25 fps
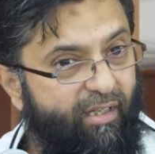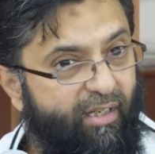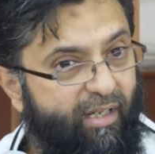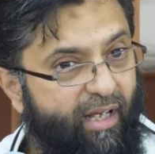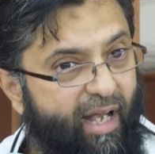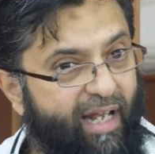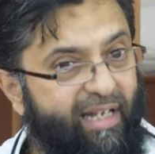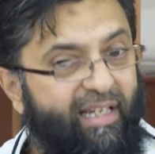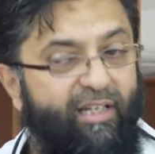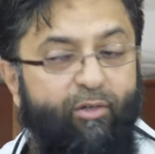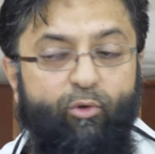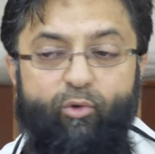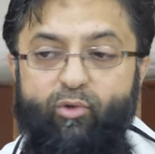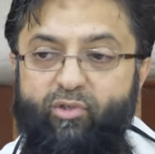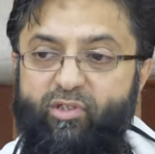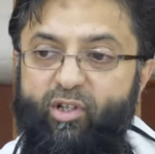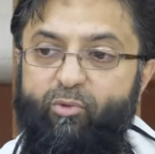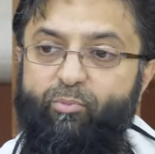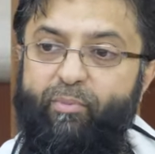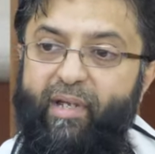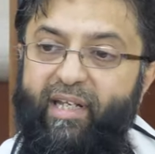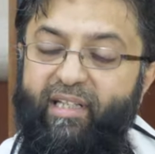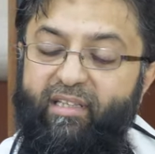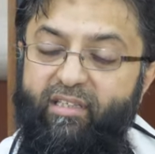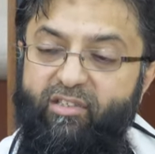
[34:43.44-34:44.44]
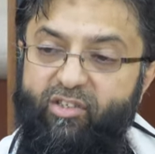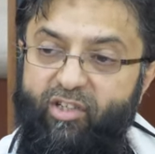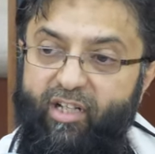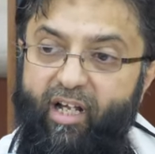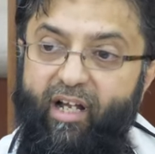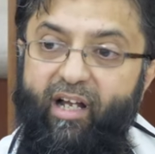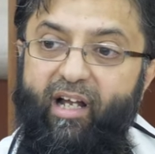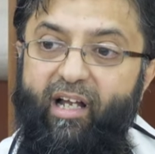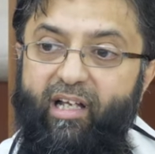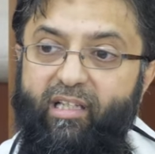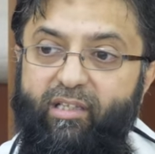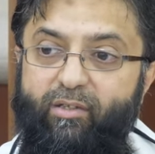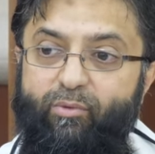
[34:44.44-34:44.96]
And he also made
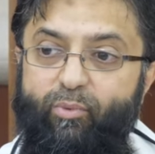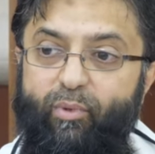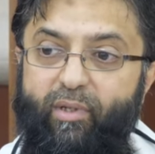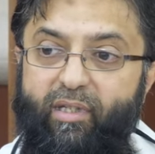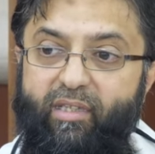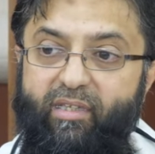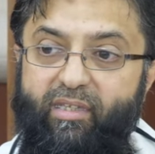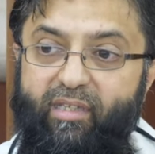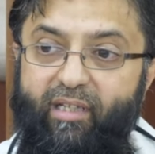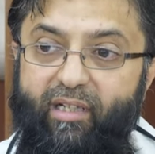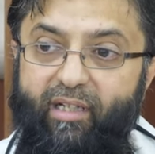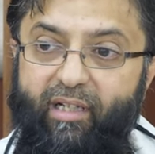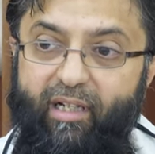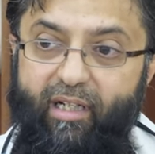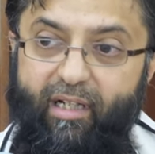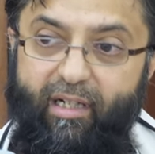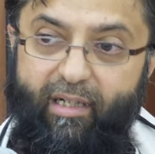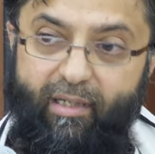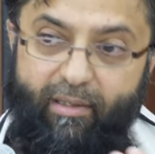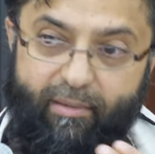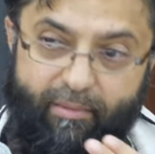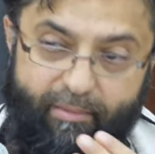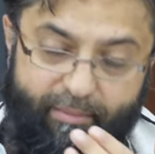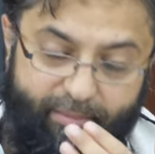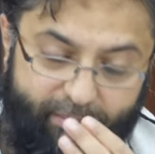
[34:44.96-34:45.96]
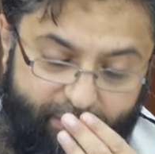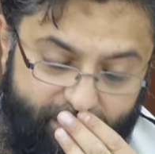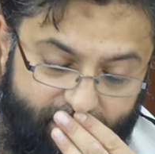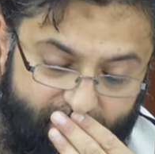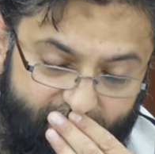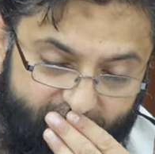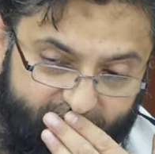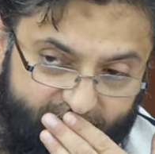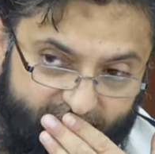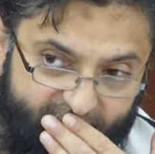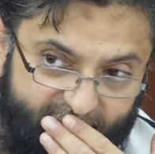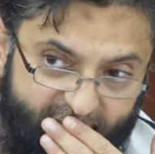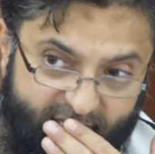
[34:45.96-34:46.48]
jihad with um,
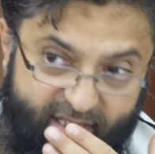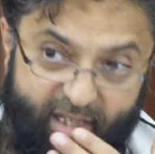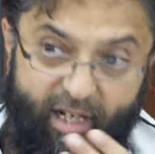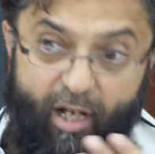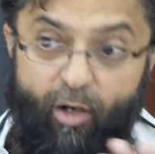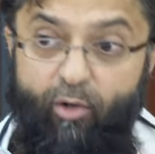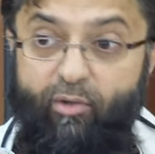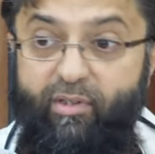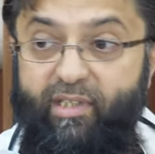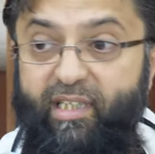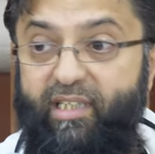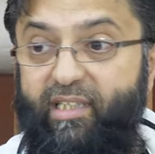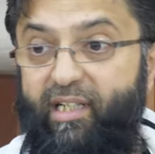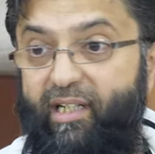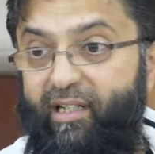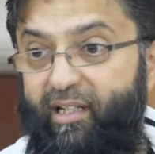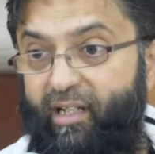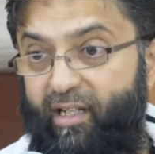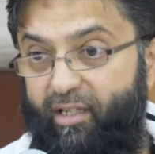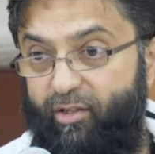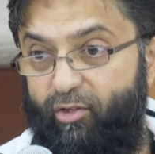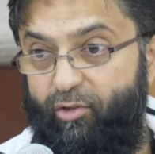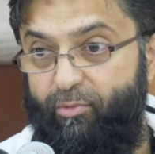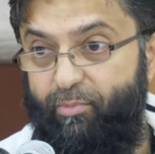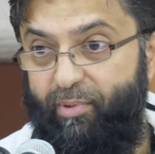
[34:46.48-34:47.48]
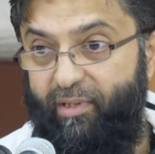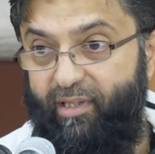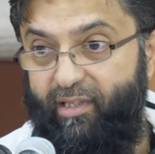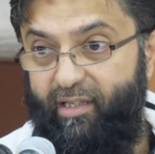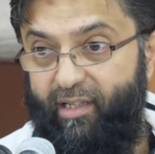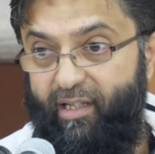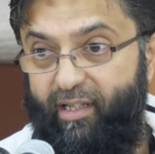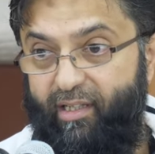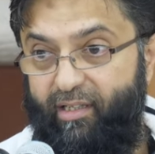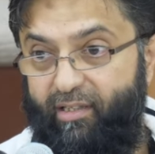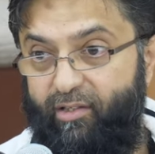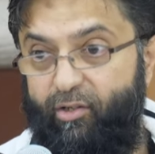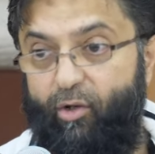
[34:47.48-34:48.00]
Salahuddin al-Ayyubi.
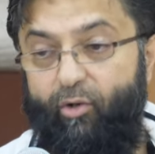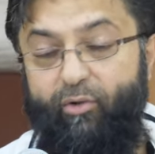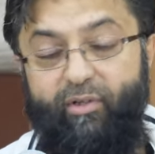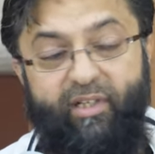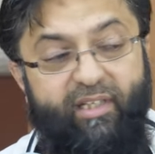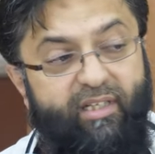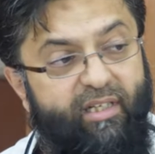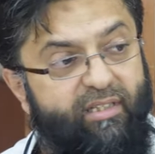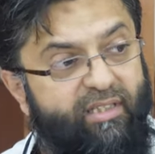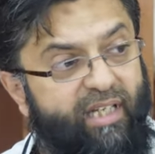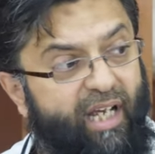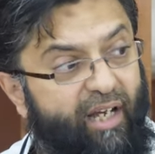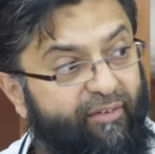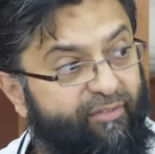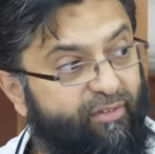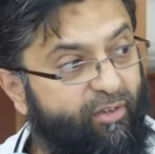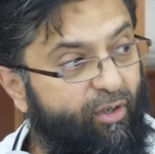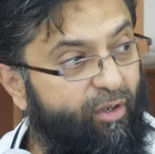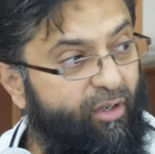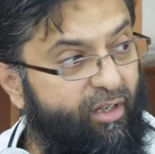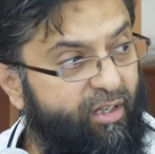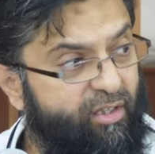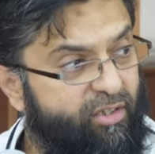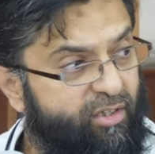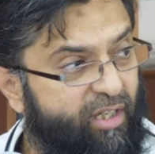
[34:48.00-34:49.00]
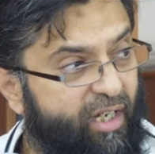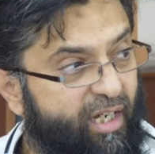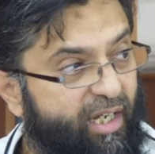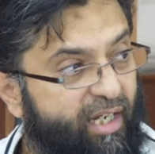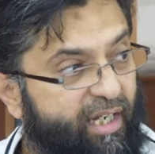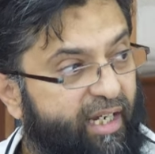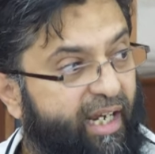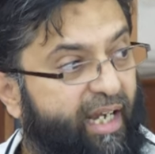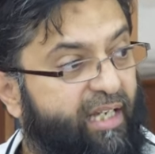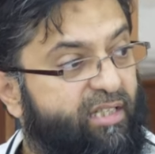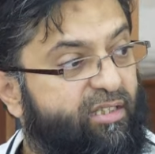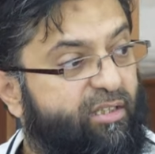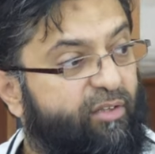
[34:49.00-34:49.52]
Not only does he have knowledge,
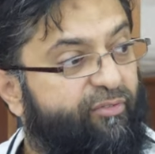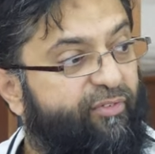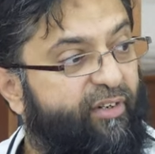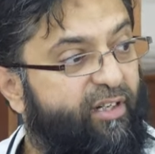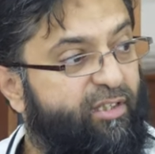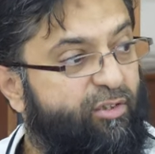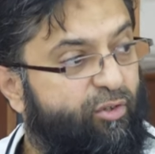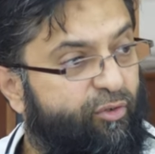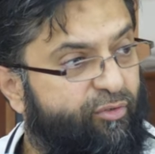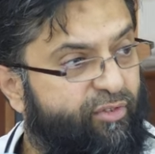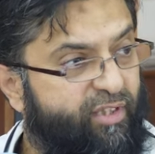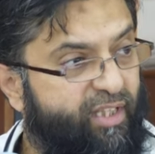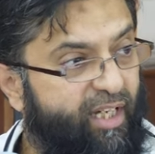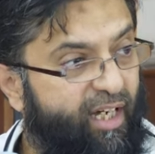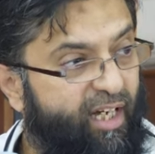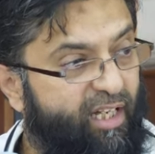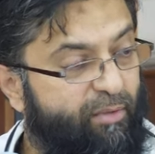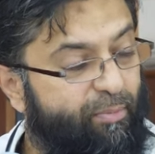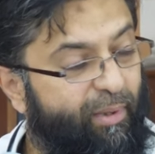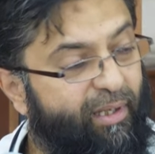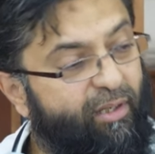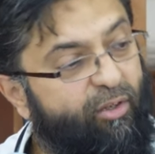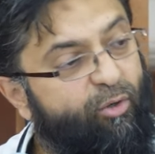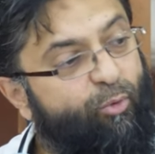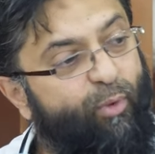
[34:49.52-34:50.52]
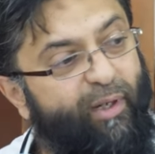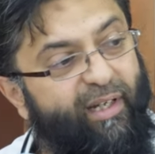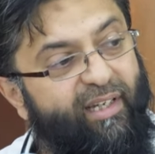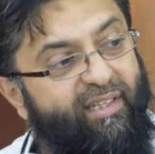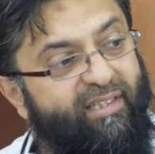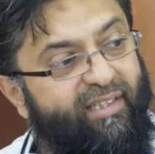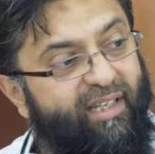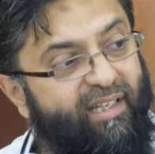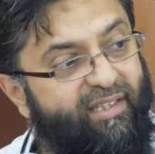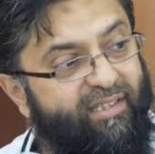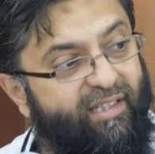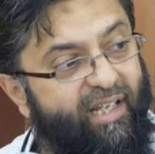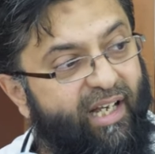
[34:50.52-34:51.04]
he has the virtue of jihad. But look what he
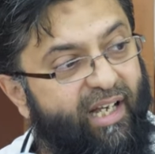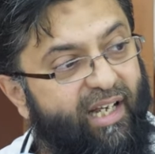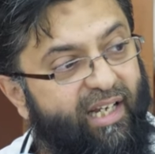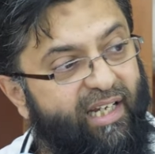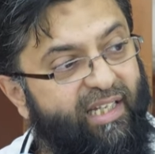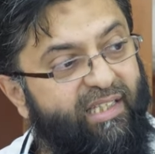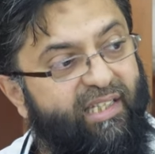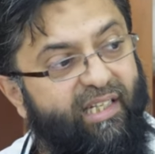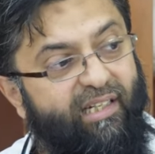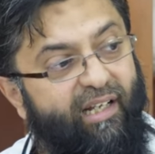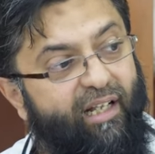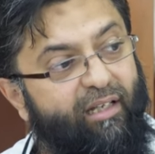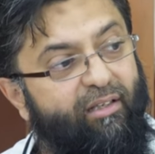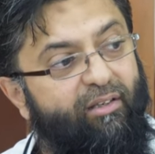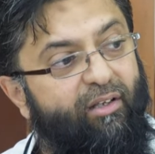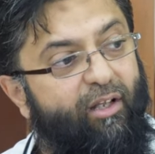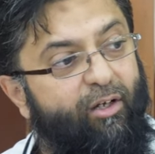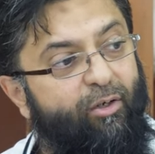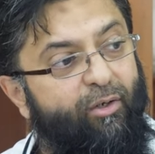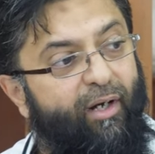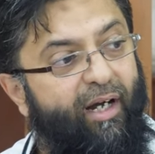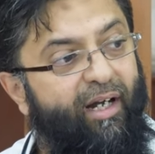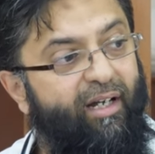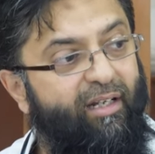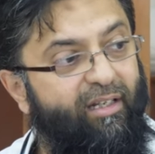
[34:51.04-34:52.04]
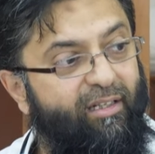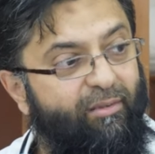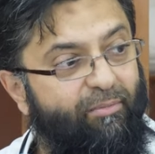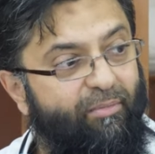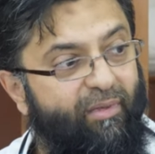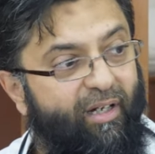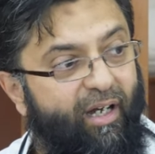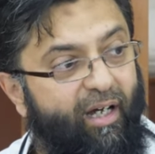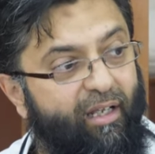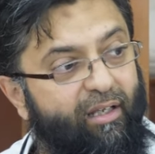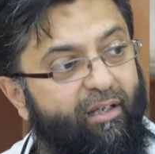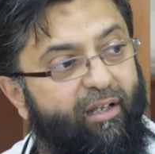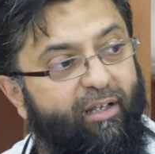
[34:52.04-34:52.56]
says. He said, Allahu a'lam.
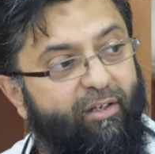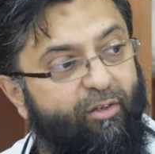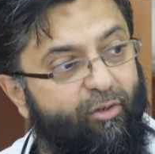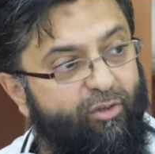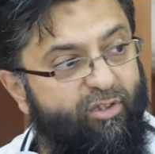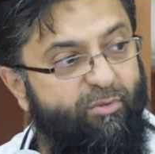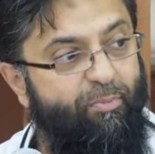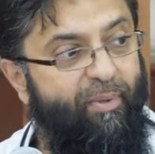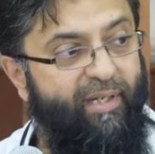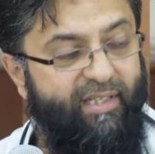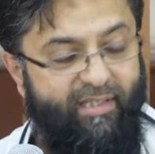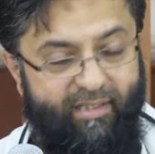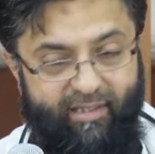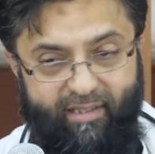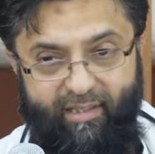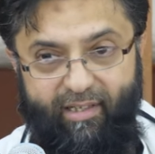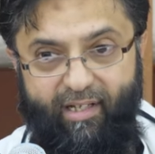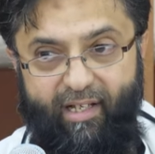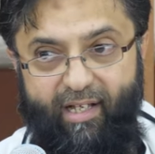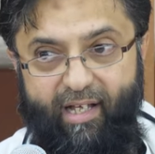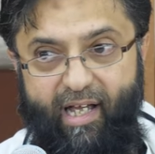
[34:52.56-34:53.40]
Allah knows best.